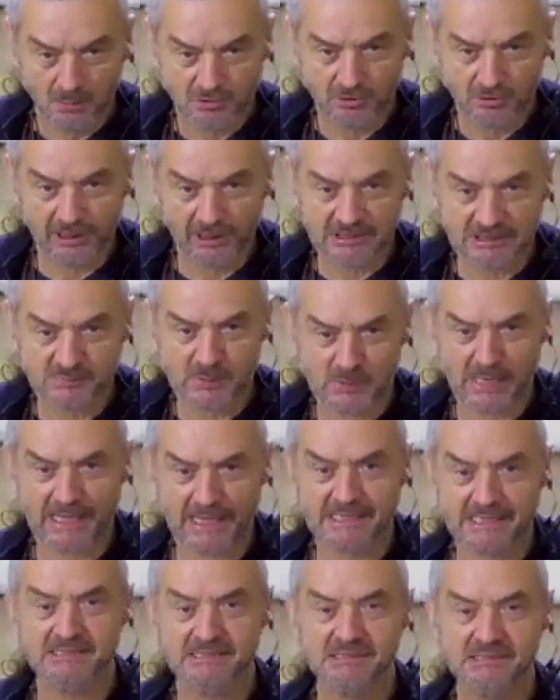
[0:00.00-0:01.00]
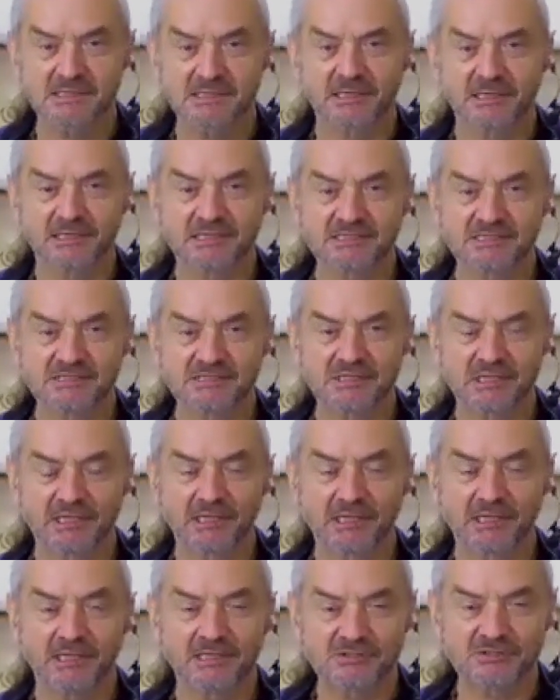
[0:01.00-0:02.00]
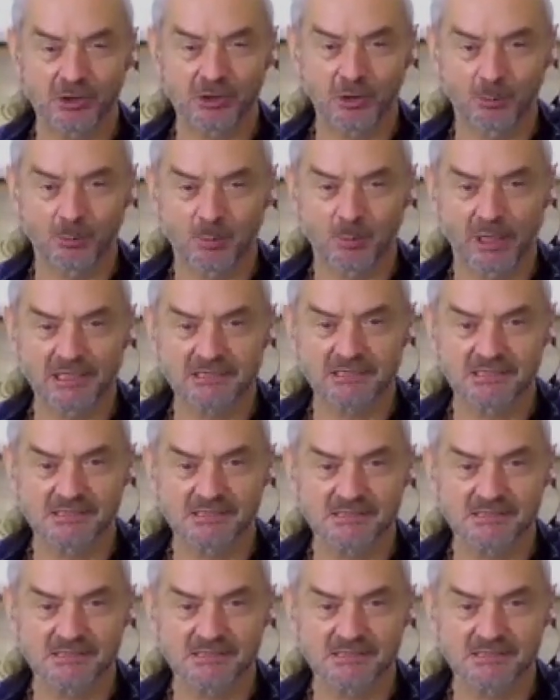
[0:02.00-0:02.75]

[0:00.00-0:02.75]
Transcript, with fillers: So the next place is the solar plexus.